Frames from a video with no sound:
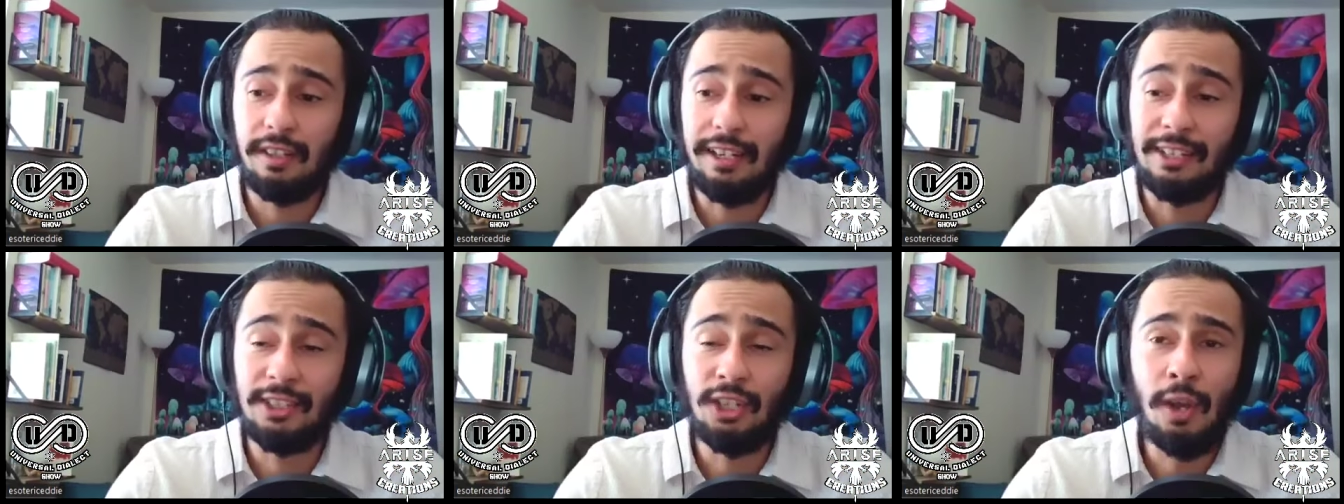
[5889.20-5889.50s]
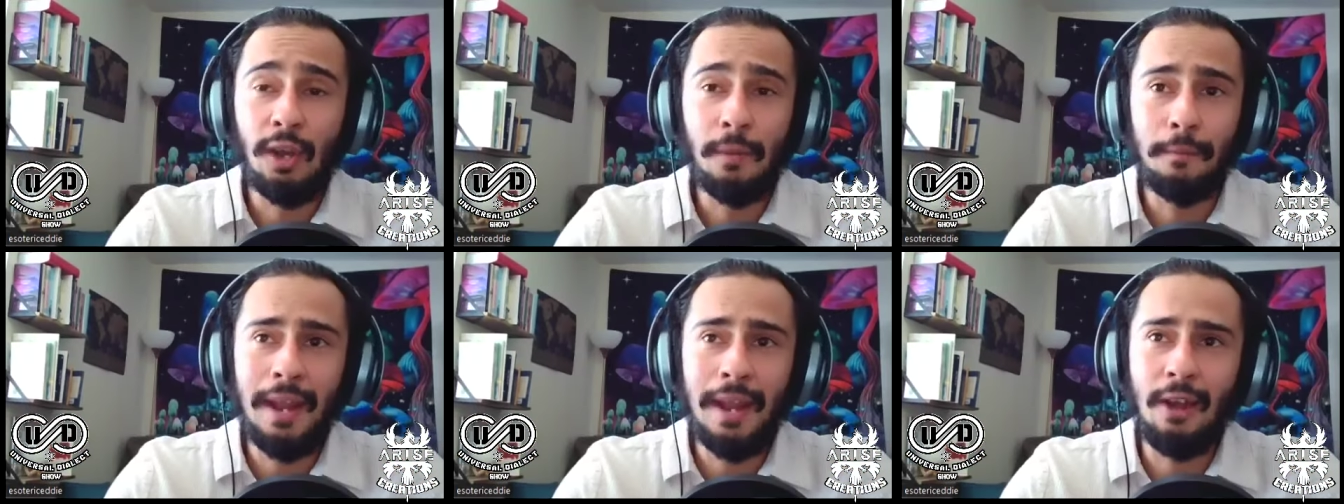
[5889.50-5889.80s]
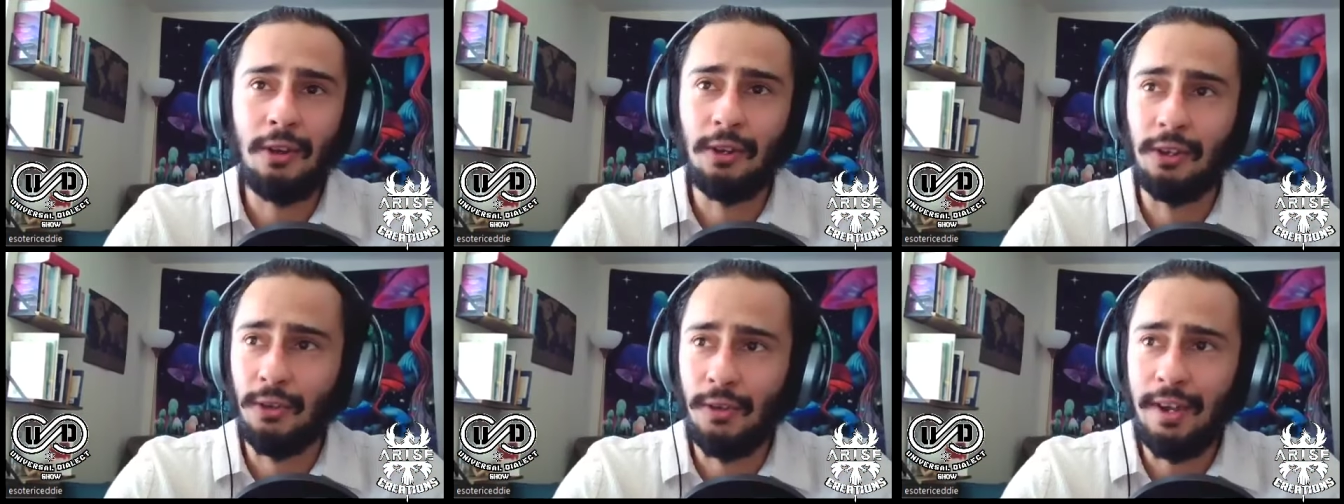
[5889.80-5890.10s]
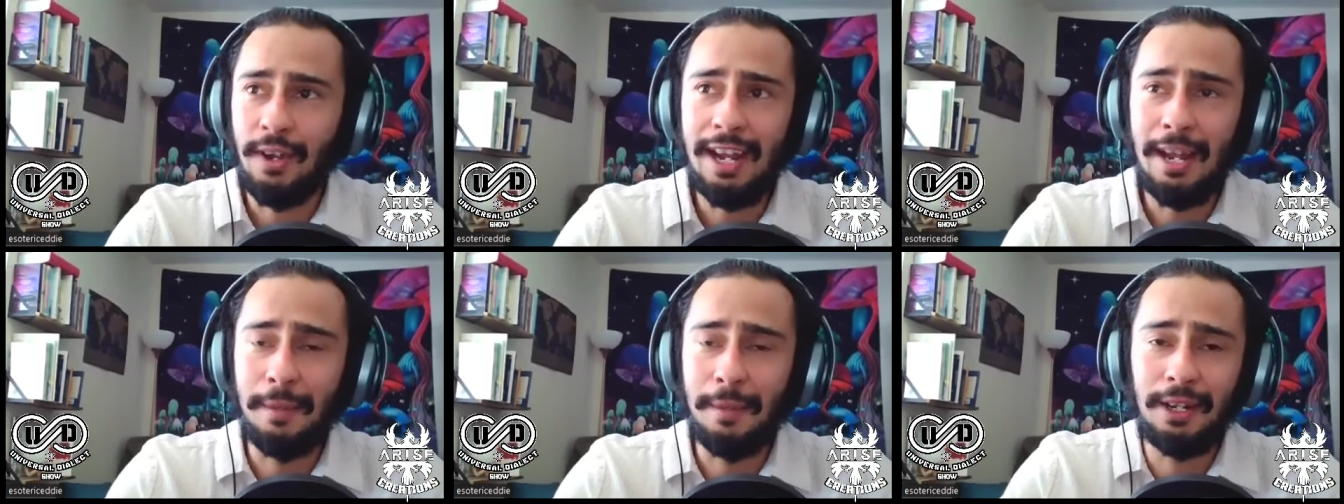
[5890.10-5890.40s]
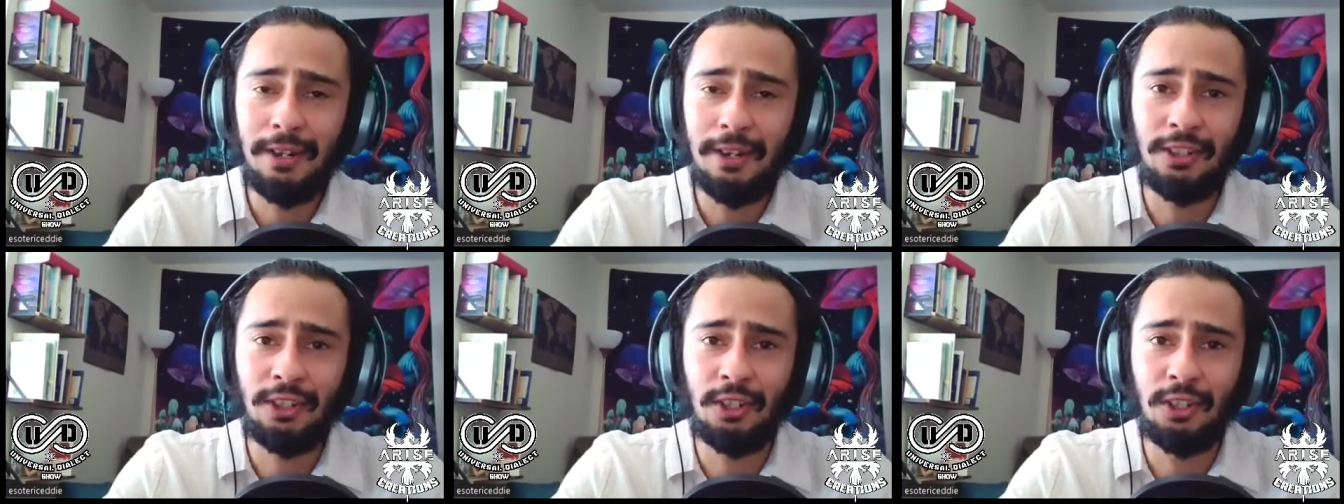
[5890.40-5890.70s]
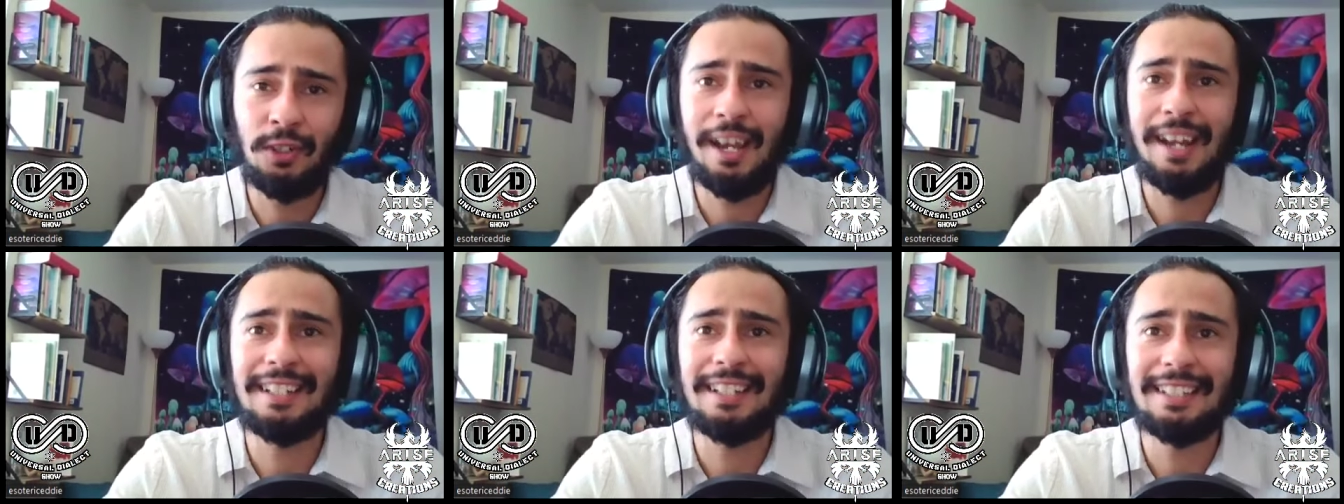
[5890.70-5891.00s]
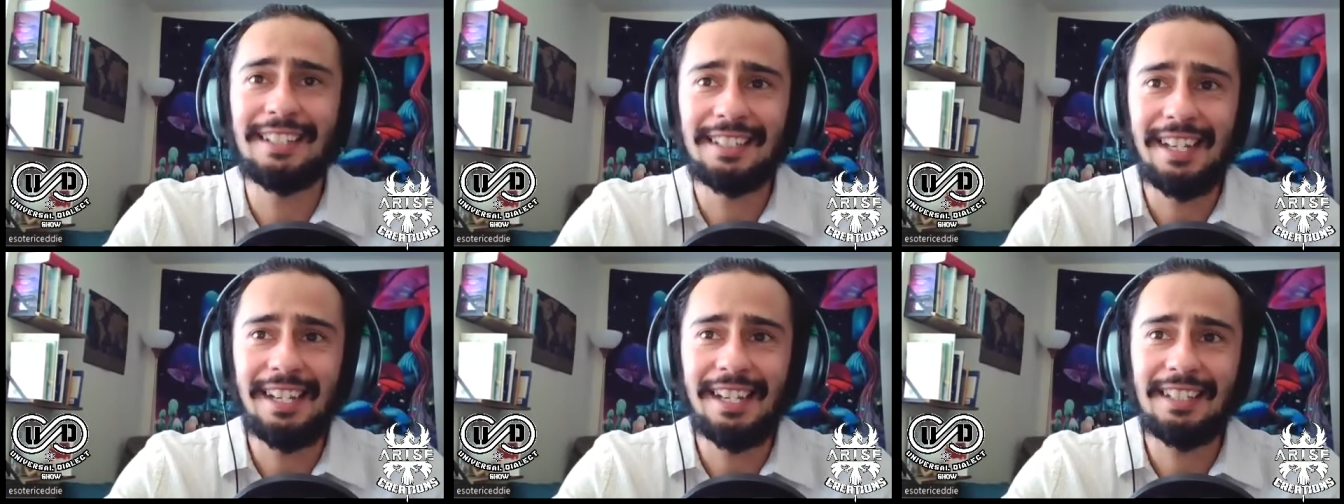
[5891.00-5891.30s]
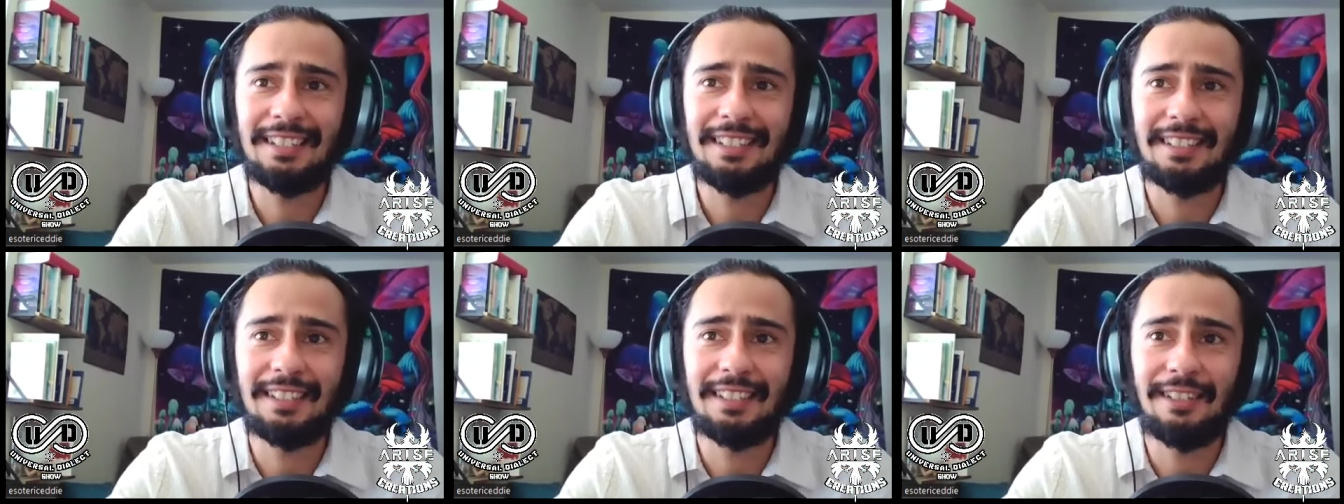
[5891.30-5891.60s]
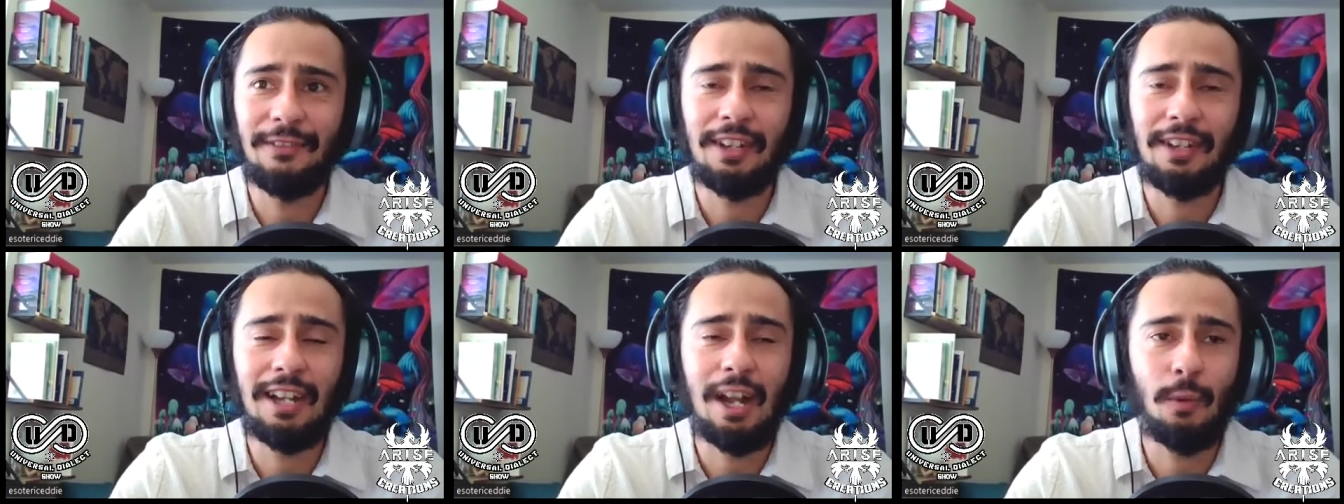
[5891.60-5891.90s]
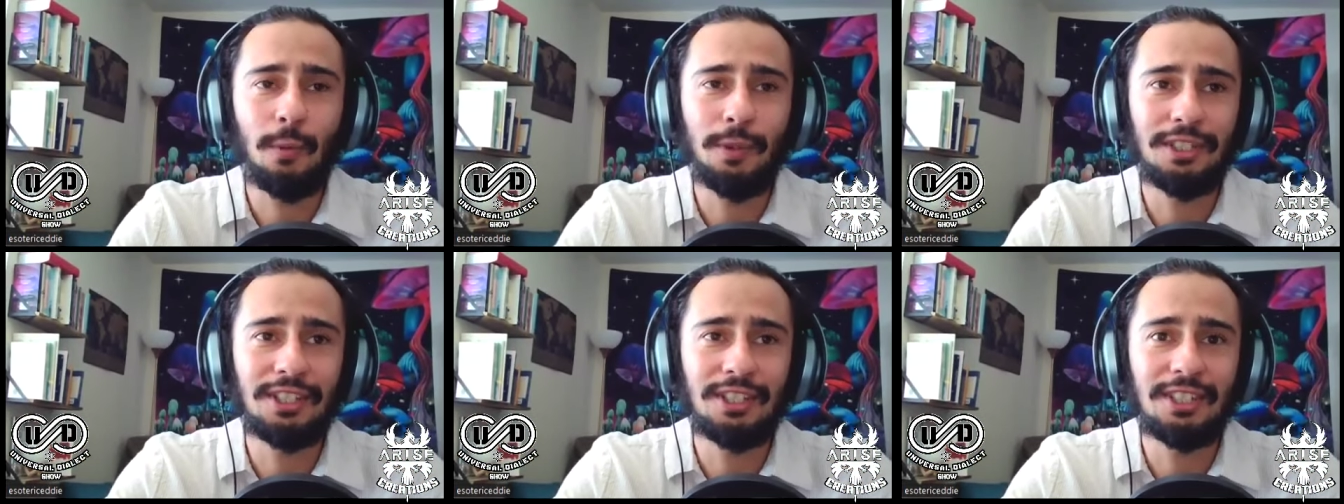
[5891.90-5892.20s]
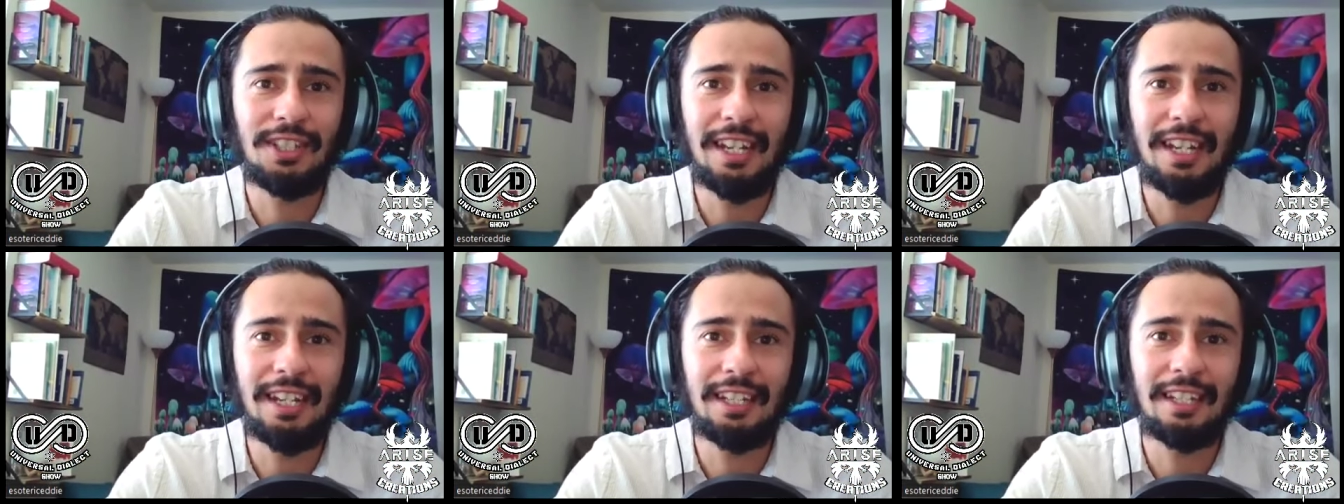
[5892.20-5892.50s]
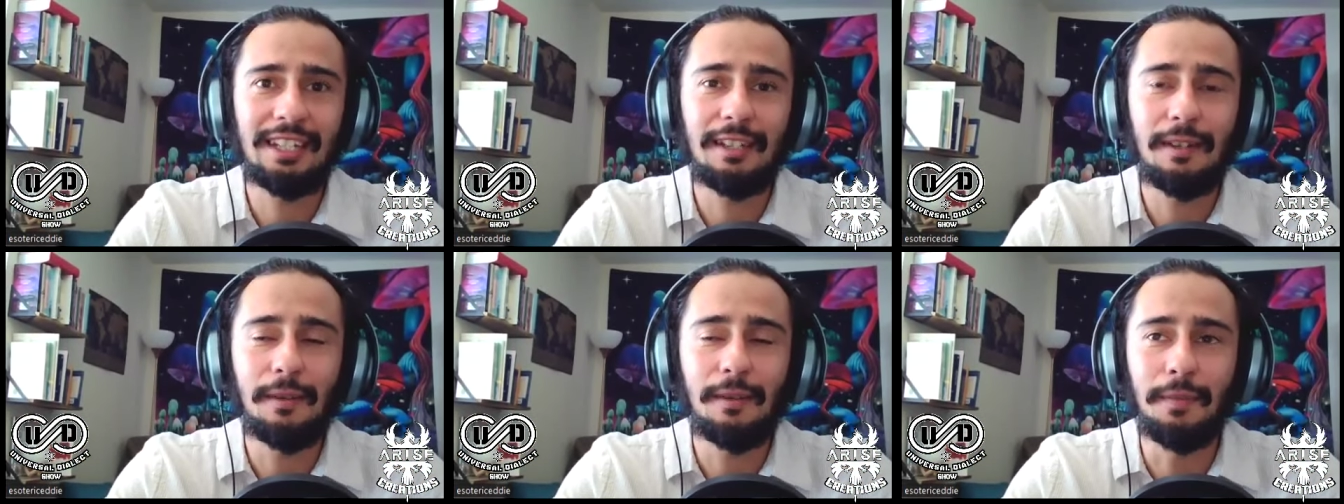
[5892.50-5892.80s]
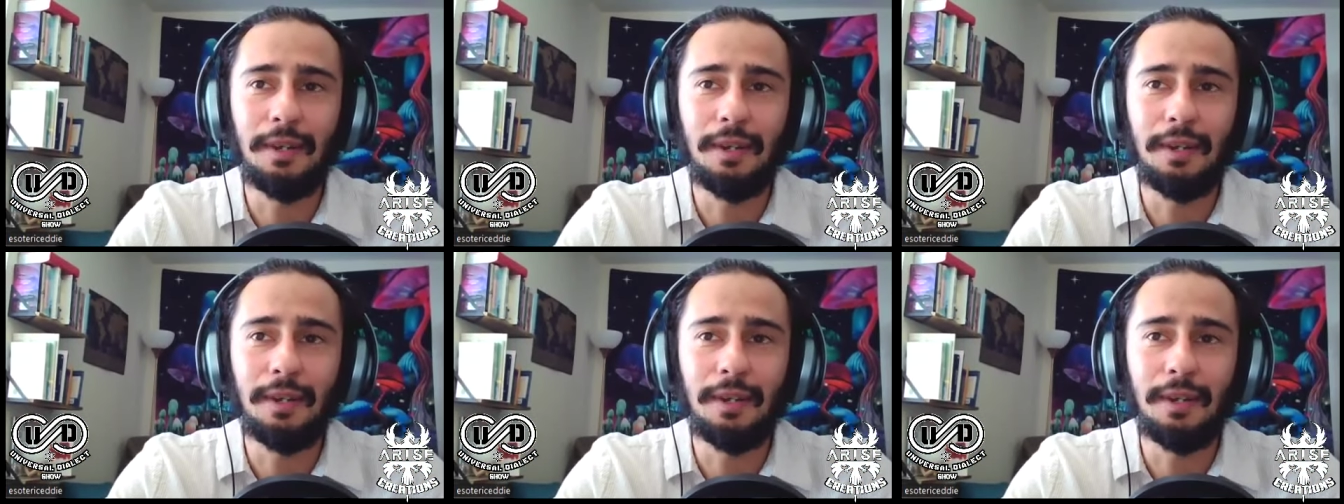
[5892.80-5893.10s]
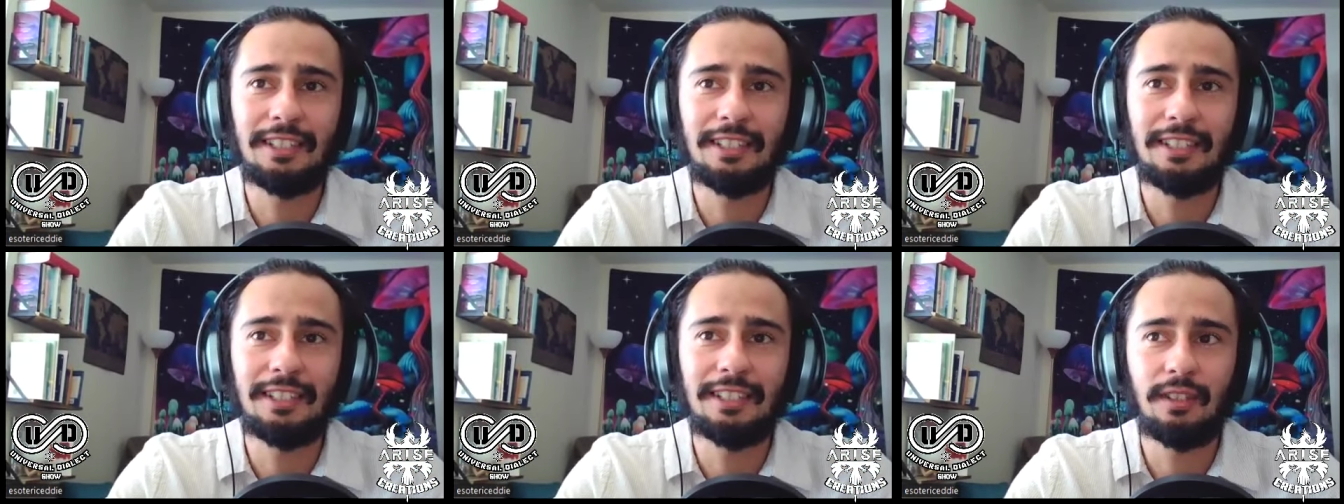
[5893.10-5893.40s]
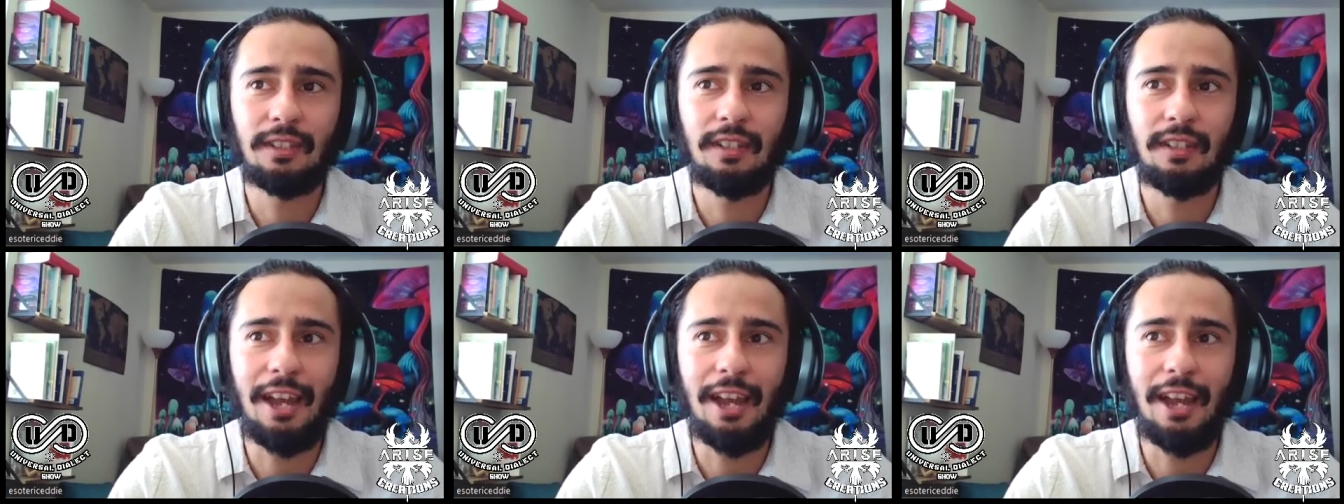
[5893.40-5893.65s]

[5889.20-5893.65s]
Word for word: it's on Mount Graham here in the United States. I forgot what state, but it's it's.